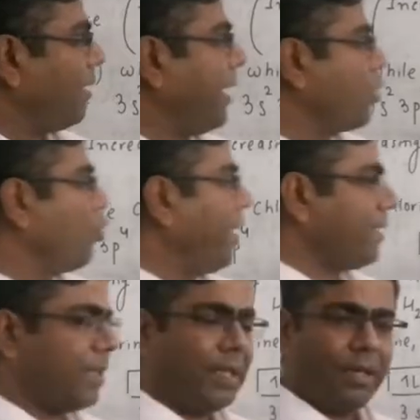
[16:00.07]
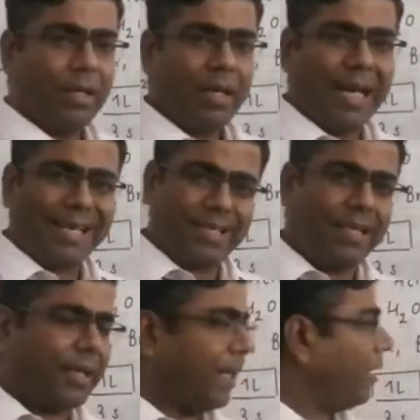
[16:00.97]
than H2SE.
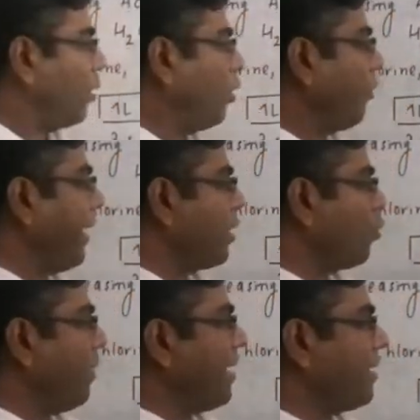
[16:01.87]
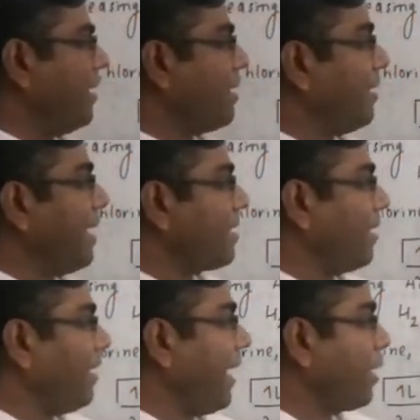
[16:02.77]
Acidic character of H2SE is
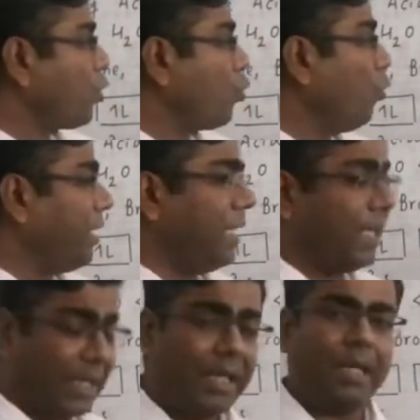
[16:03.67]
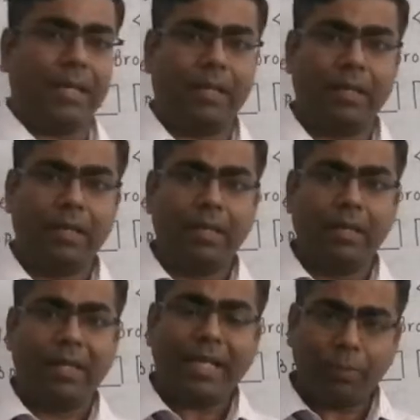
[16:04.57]
less than
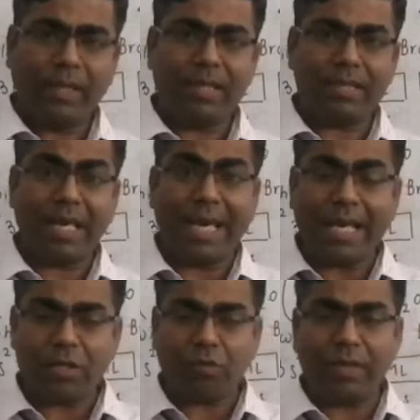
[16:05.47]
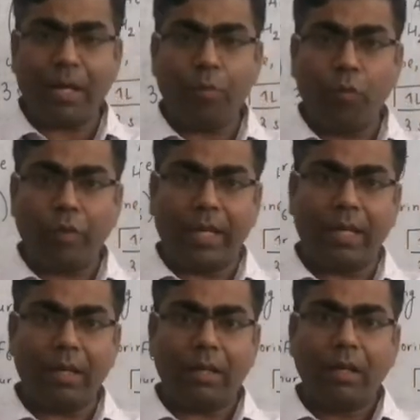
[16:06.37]
H2PE. It means as we are
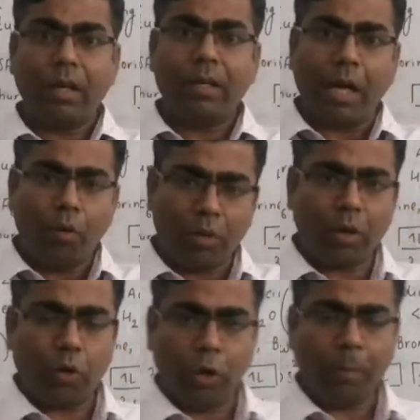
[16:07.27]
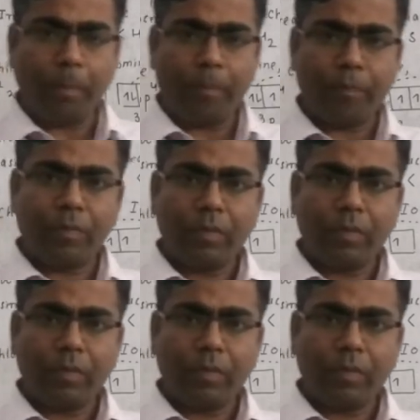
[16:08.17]
moving down a group